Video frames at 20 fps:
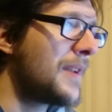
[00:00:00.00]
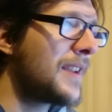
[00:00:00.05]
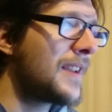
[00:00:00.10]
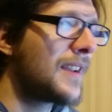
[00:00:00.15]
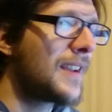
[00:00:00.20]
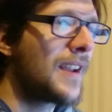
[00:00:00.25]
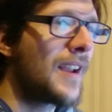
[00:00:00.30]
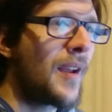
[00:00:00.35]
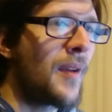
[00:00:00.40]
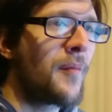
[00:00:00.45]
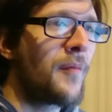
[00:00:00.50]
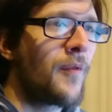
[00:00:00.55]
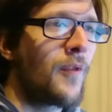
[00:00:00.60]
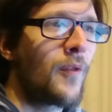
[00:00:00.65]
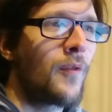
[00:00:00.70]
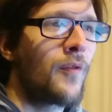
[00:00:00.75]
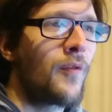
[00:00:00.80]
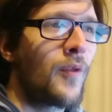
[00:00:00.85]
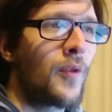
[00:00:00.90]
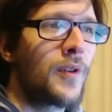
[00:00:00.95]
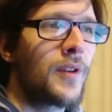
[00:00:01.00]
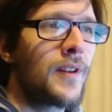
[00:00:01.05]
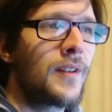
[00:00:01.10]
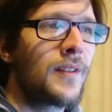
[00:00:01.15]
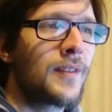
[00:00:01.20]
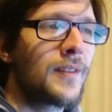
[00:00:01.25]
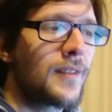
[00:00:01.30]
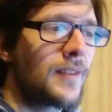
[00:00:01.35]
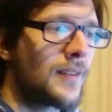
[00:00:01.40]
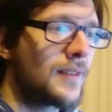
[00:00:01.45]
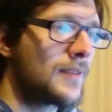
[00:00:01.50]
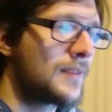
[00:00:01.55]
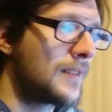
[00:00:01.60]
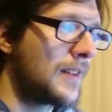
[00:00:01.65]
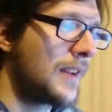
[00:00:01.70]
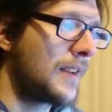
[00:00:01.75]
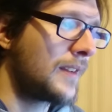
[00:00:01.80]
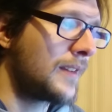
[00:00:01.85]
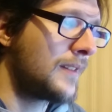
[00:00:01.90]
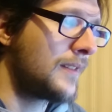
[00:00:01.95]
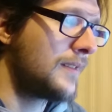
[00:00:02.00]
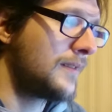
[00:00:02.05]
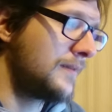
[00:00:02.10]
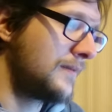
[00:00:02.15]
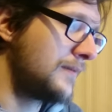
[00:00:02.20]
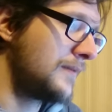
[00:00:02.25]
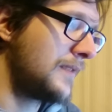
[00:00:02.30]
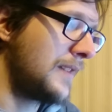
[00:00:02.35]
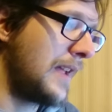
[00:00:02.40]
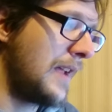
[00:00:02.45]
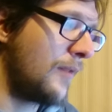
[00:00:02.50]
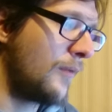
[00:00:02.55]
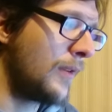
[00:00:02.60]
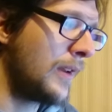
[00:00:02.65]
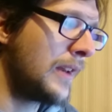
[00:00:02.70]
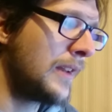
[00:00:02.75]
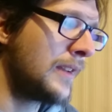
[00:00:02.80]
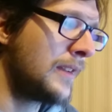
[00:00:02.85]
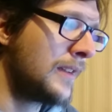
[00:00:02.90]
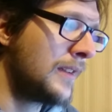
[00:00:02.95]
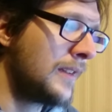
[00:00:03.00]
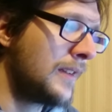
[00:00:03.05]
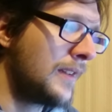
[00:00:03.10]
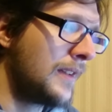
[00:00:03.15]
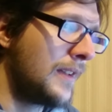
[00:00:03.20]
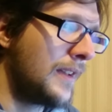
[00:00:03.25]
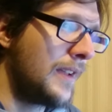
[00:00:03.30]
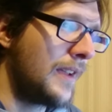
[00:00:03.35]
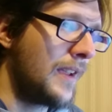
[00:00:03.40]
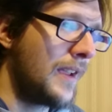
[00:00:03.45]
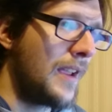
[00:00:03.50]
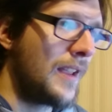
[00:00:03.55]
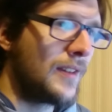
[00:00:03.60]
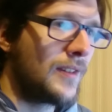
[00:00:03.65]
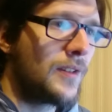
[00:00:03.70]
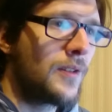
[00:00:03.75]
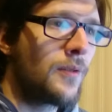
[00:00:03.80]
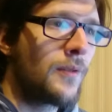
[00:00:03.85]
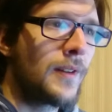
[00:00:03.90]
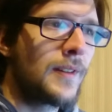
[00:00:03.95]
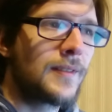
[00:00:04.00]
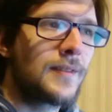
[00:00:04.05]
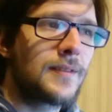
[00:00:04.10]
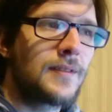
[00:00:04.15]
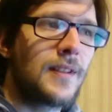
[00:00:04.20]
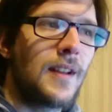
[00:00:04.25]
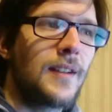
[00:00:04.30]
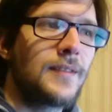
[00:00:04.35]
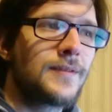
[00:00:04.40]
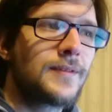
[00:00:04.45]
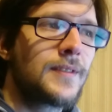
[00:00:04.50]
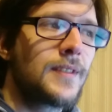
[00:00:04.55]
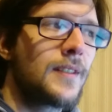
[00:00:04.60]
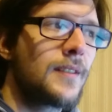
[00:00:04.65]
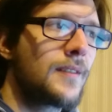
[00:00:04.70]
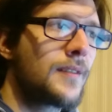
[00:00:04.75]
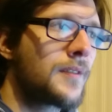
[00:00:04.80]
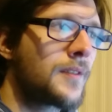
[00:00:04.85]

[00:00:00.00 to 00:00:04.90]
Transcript: making a game for four years is like a really uh, endurance theft.